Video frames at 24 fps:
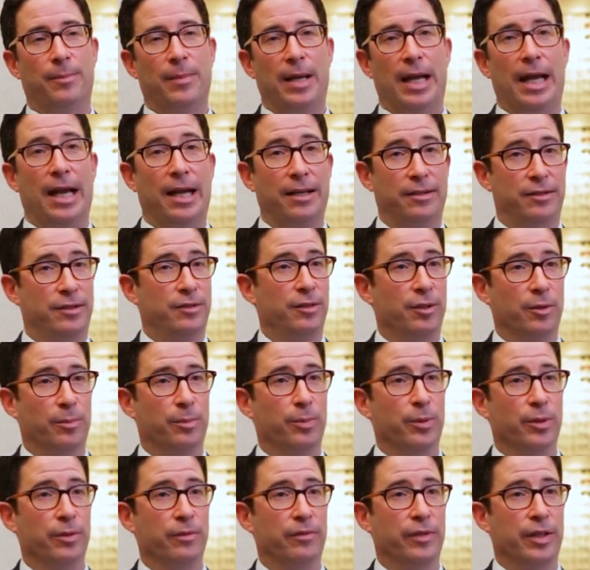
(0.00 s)
adds to
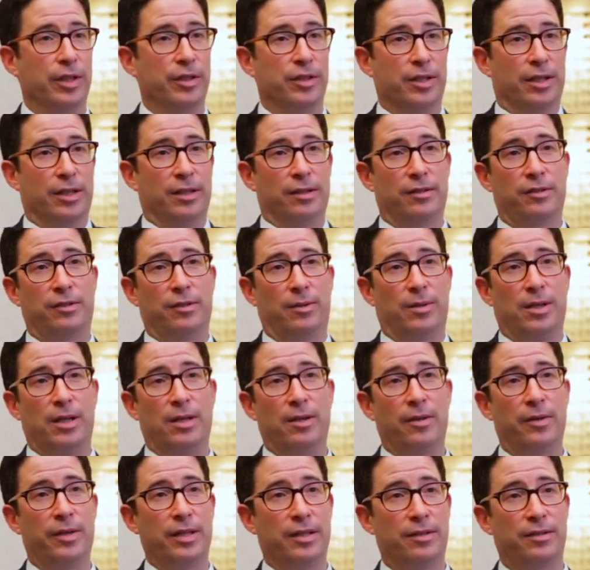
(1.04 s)
improved vision. So
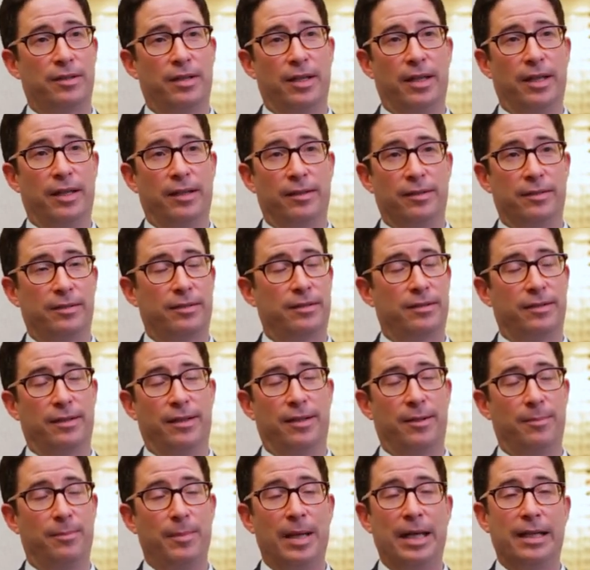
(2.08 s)
all these things
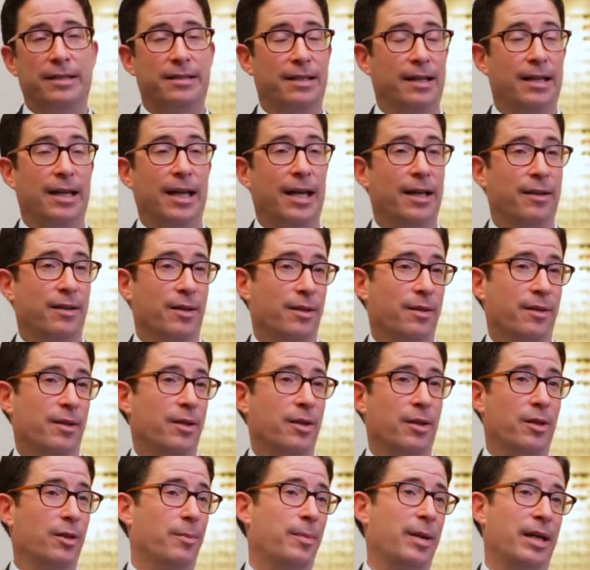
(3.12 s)
make today
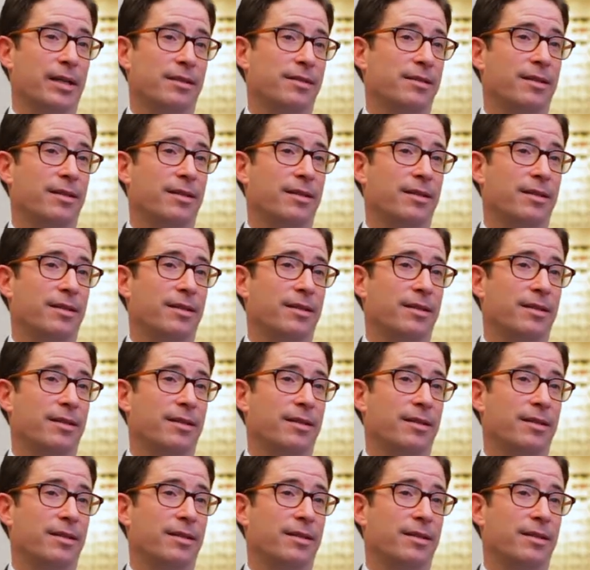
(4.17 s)
the best